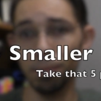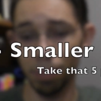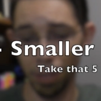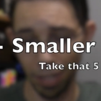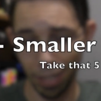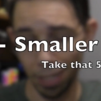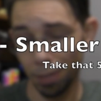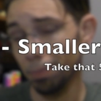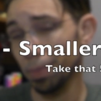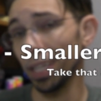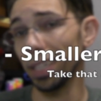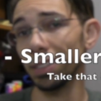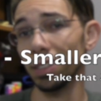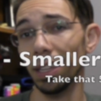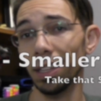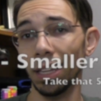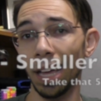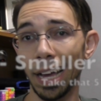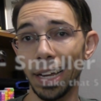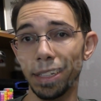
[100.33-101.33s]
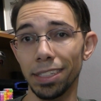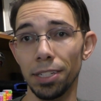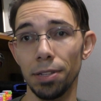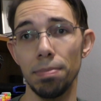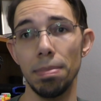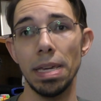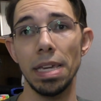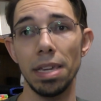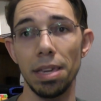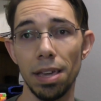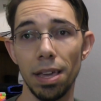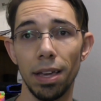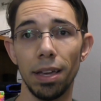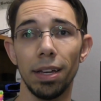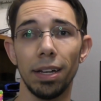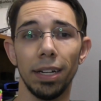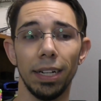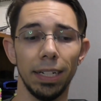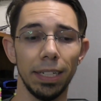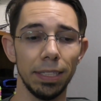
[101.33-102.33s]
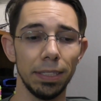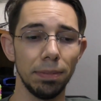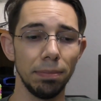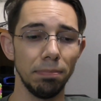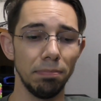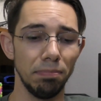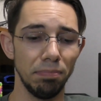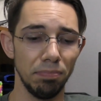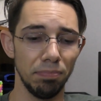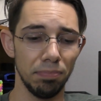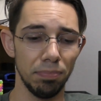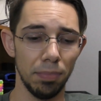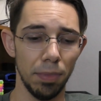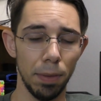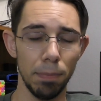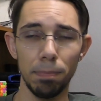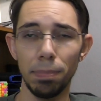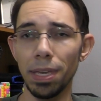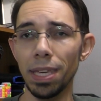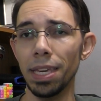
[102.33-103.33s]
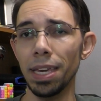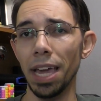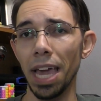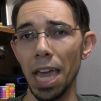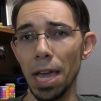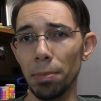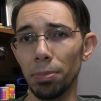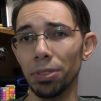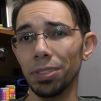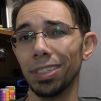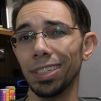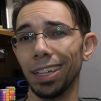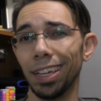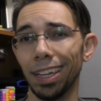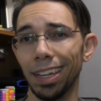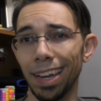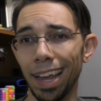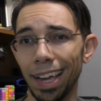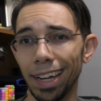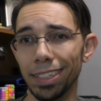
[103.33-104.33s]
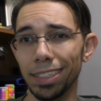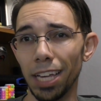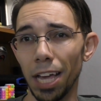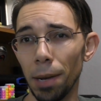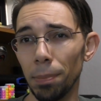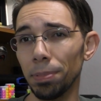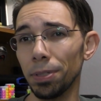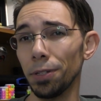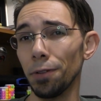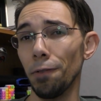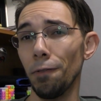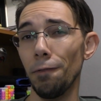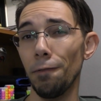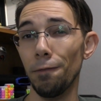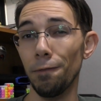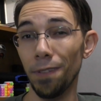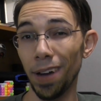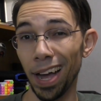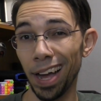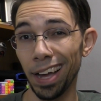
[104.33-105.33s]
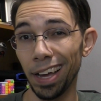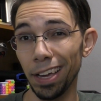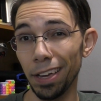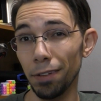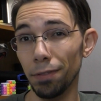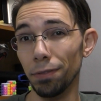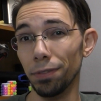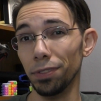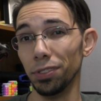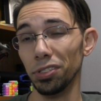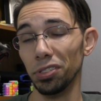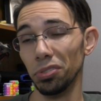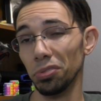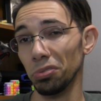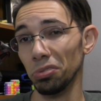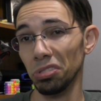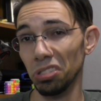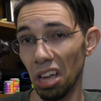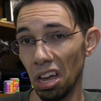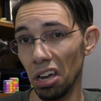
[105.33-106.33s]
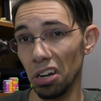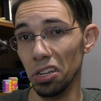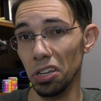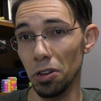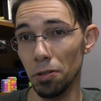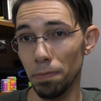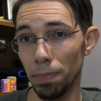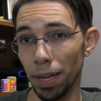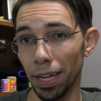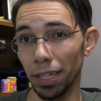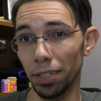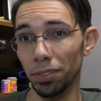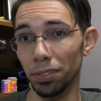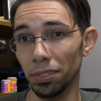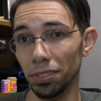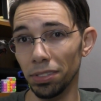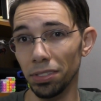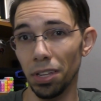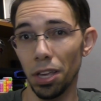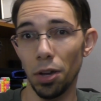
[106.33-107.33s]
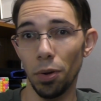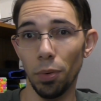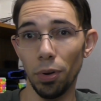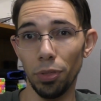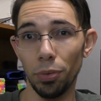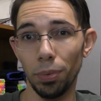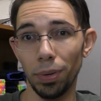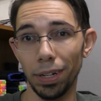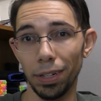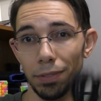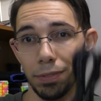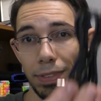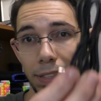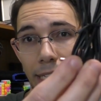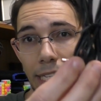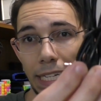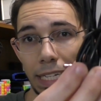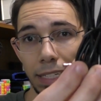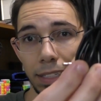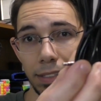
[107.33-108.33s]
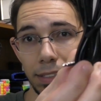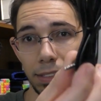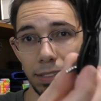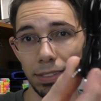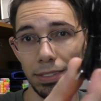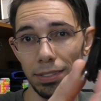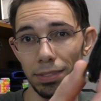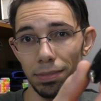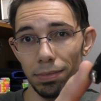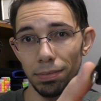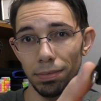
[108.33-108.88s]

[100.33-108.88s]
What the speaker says: but it means a lot to me. Being able to connect up to 5 Source Audio pedals with one of these,